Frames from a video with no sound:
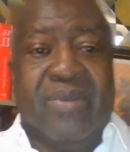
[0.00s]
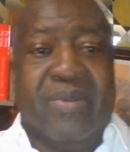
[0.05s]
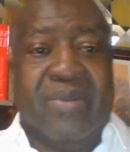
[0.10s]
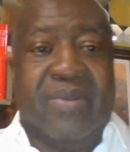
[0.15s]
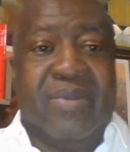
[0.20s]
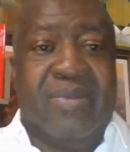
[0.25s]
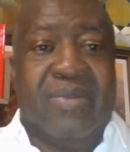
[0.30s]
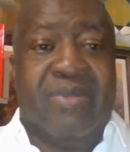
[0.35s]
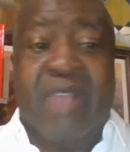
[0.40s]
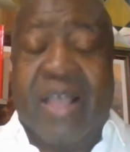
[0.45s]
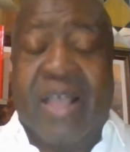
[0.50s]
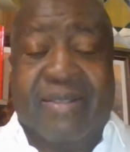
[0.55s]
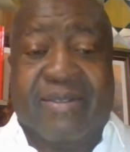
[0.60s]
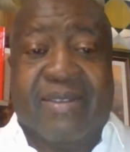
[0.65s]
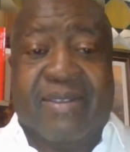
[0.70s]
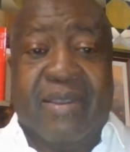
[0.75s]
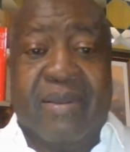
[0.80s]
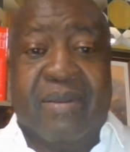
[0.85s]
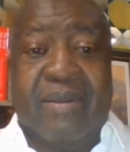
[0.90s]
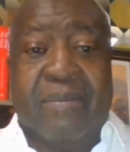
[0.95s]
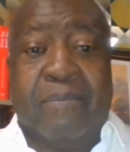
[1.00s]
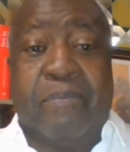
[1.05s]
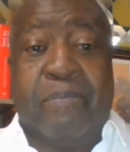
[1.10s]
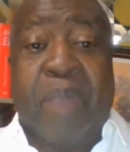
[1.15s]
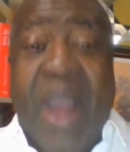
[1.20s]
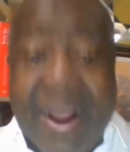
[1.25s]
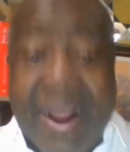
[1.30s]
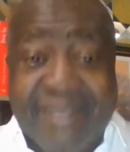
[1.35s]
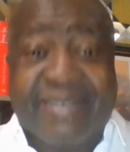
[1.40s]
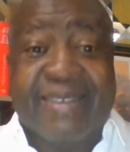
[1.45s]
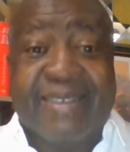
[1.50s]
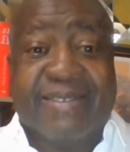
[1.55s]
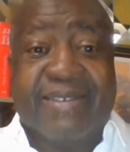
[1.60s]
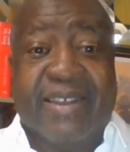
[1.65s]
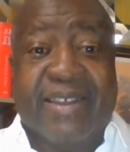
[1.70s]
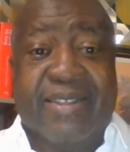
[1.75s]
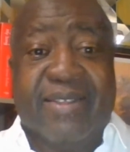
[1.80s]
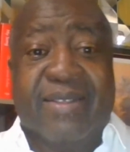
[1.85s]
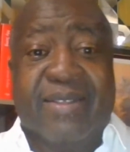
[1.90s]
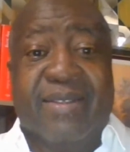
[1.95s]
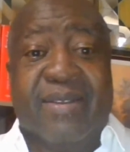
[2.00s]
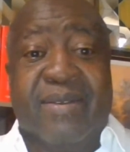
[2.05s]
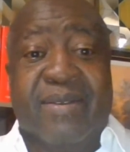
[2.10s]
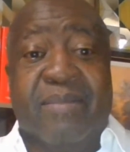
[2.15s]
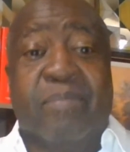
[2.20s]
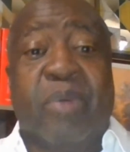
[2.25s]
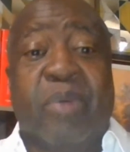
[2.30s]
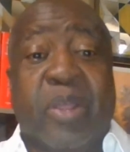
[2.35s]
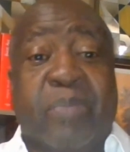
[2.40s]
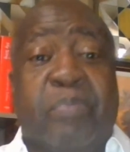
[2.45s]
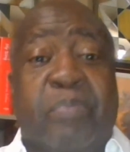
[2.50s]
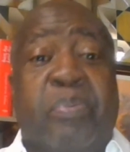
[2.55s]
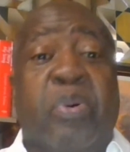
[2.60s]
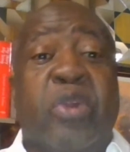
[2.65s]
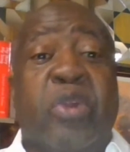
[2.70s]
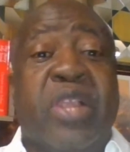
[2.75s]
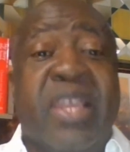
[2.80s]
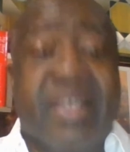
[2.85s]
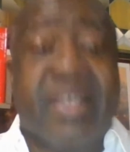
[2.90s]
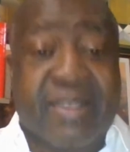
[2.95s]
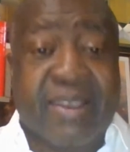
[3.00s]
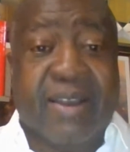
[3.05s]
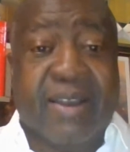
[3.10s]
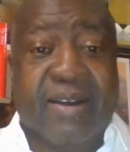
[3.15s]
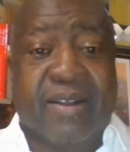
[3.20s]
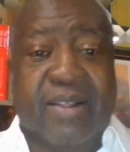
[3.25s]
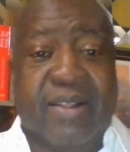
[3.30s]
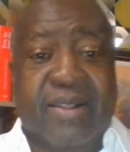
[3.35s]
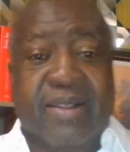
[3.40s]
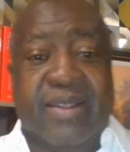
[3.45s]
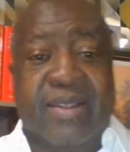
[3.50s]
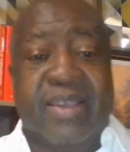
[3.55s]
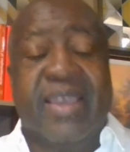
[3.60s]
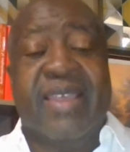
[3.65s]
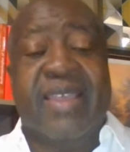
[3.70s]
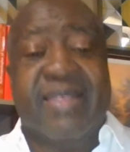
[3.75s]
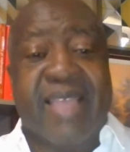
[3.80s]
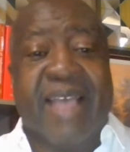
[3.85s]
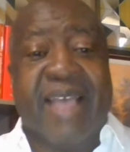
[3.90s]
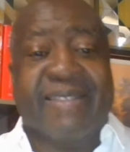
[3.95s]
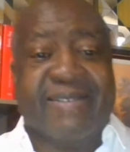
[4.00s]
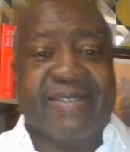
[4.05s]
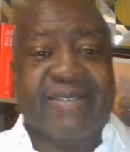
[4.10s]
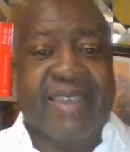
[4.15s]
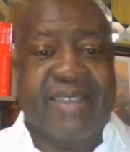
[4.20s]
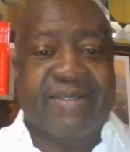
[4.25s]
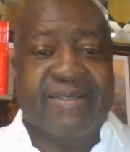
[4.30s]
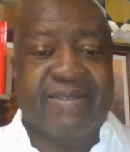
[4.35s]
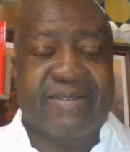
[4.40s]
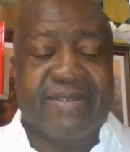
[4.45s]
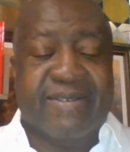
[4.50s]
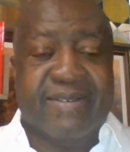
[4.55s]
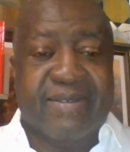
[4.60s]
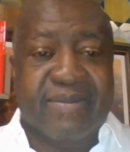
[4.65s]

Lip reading: not partisan, but political in that sense.